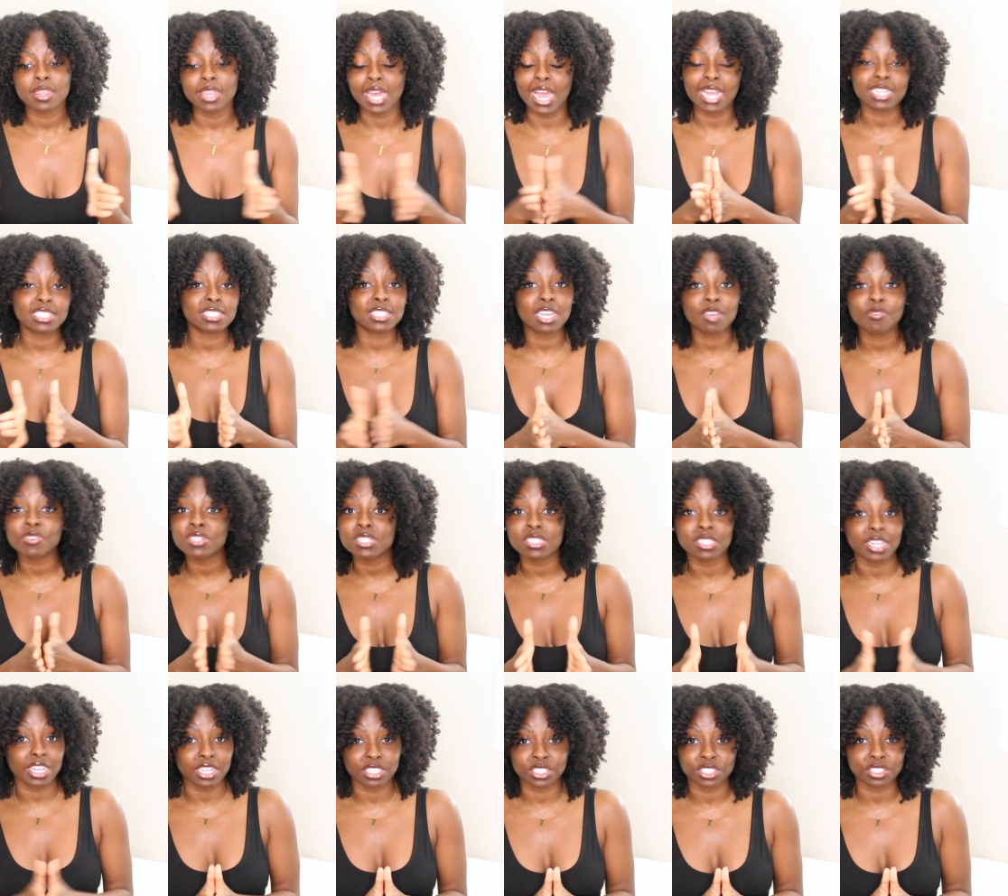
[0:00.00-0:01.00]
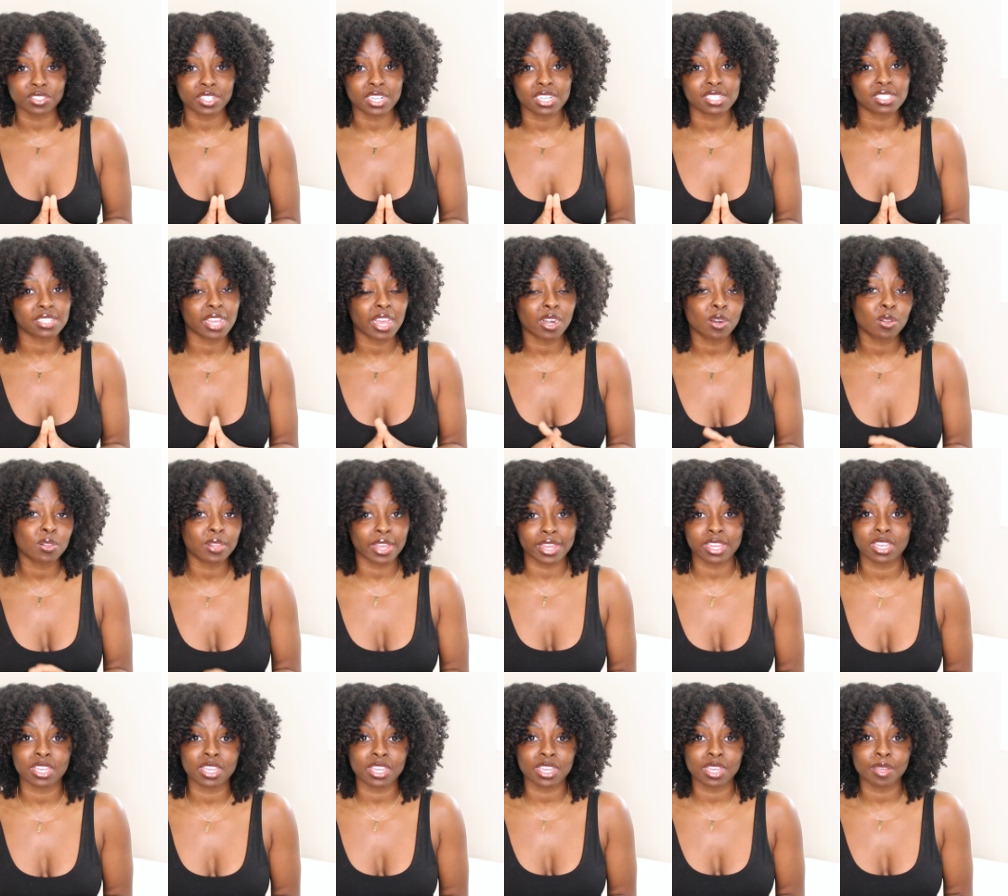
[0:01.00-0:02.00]
that stuff is dangerous i don't
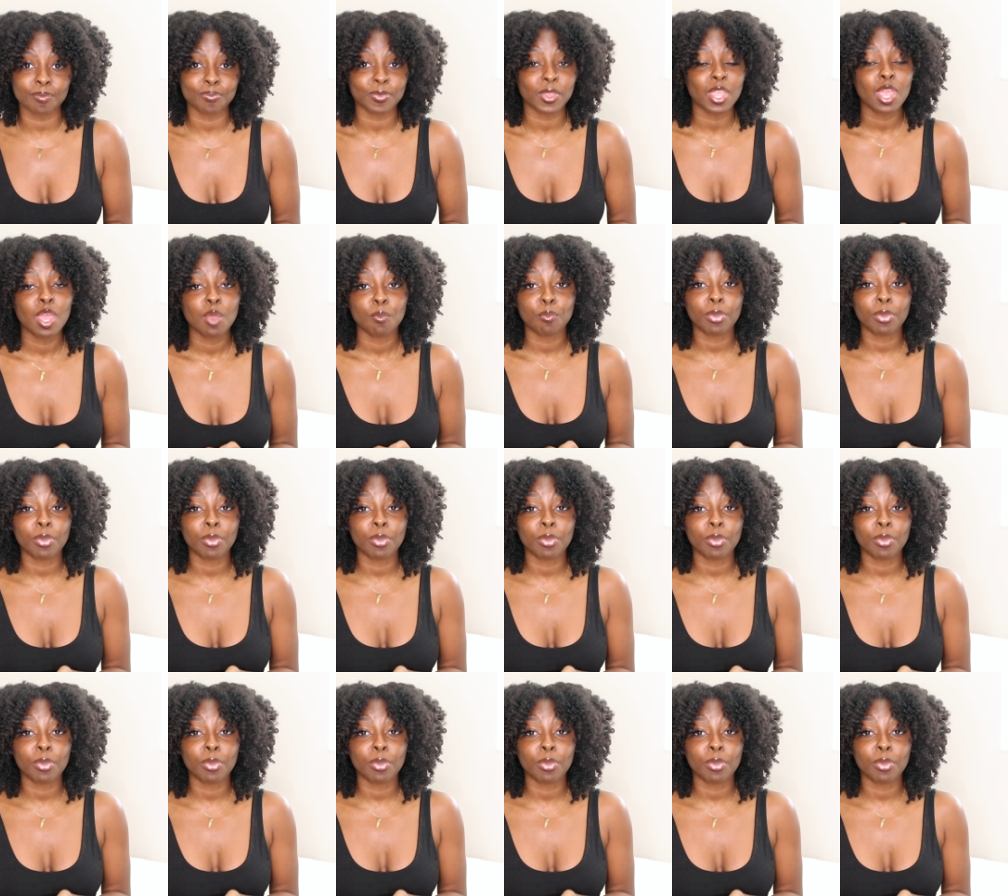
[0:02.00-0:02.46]
like it